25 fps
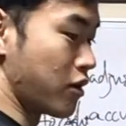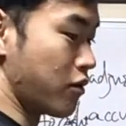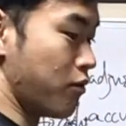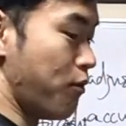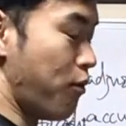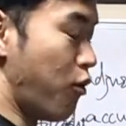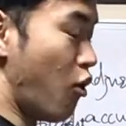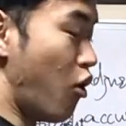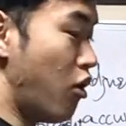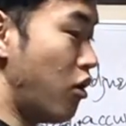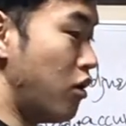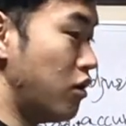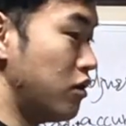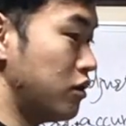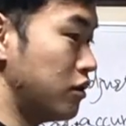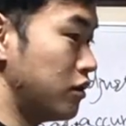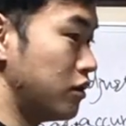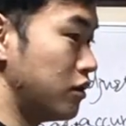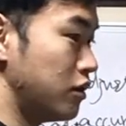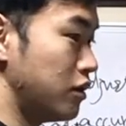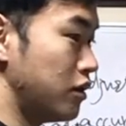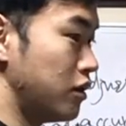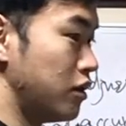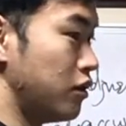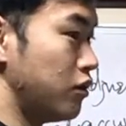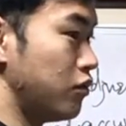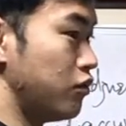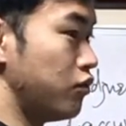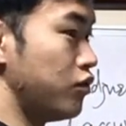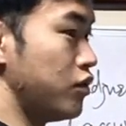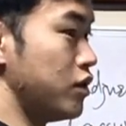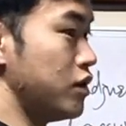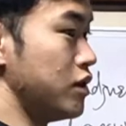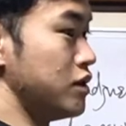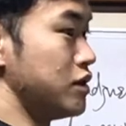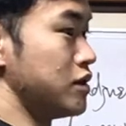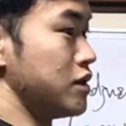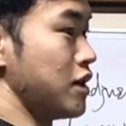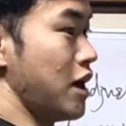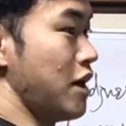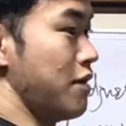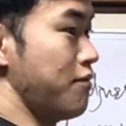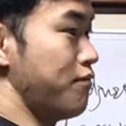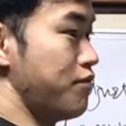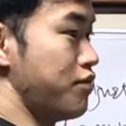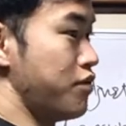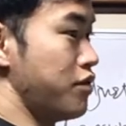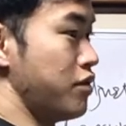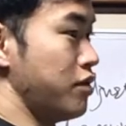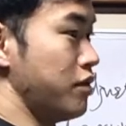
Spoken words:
bone fills up,